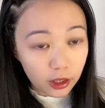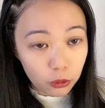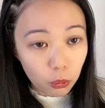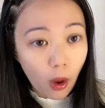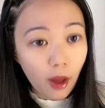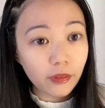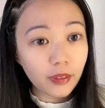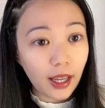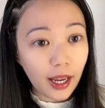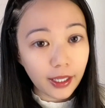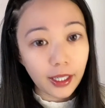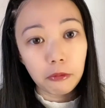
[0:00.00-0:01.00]
there's
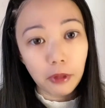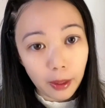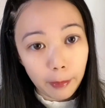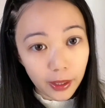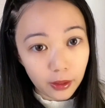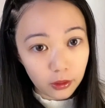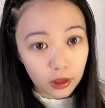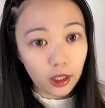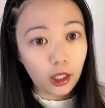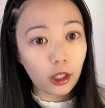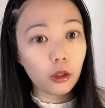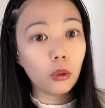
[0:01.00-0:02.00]
one I can recommend to
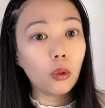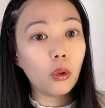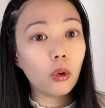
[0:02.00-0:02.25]
you,